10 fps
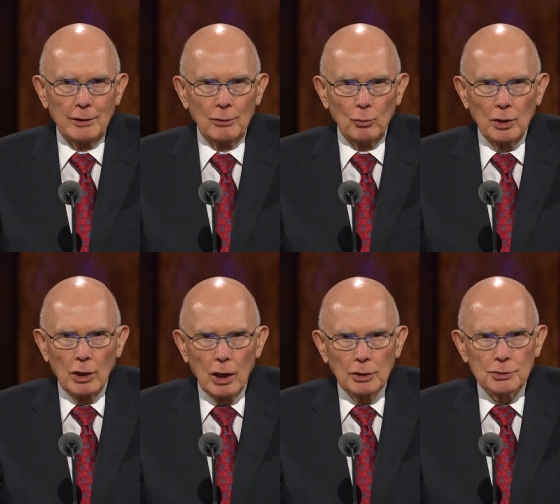and we
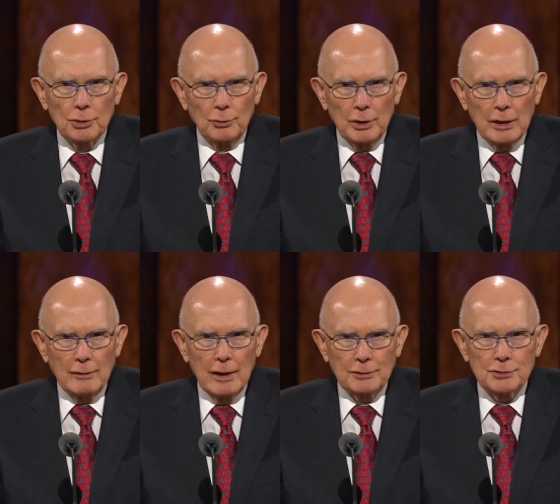also need
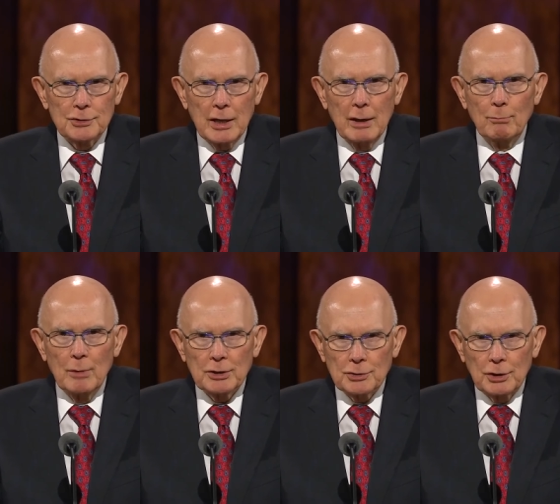that same
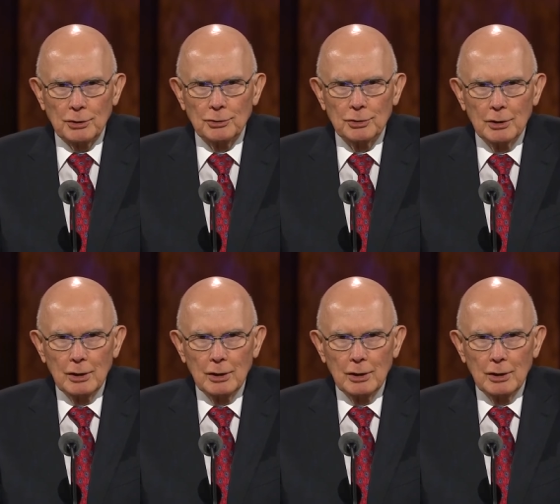message